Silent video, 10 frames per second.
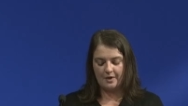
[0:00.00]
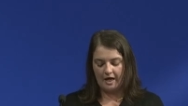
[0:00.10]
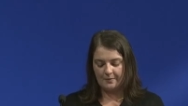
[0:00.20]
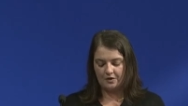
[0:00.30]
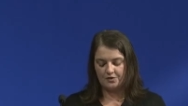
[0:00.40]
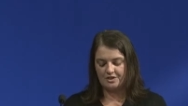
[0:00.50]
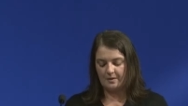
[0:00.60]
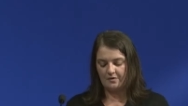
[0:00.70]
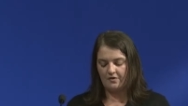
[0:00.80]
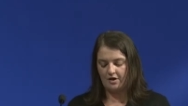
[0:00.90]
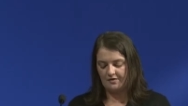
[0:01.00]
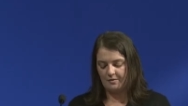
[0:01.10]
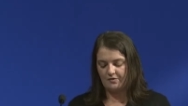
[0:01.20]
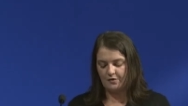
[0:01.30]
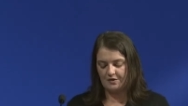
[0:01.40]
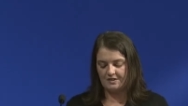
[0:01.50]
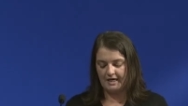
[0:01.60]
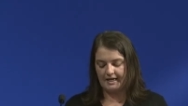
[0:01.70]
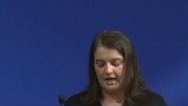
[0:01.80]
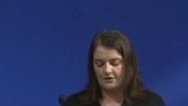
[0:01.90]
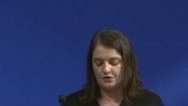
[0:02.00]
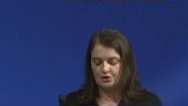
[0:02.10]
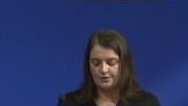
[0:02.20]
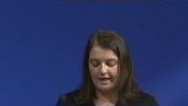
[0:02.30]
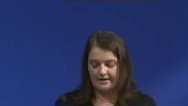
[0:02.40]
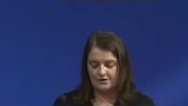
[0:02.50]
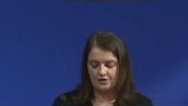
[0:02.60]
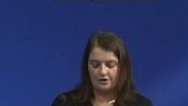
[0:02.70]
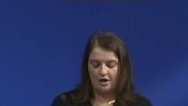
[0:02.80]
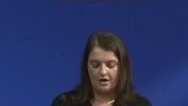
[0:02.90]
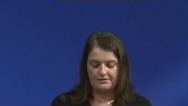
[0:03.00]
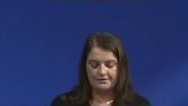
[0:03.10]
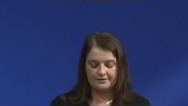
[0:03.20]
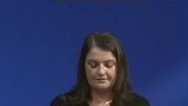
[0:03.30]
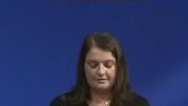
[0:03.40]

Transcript: popular type of RV before the tiny house trend took off.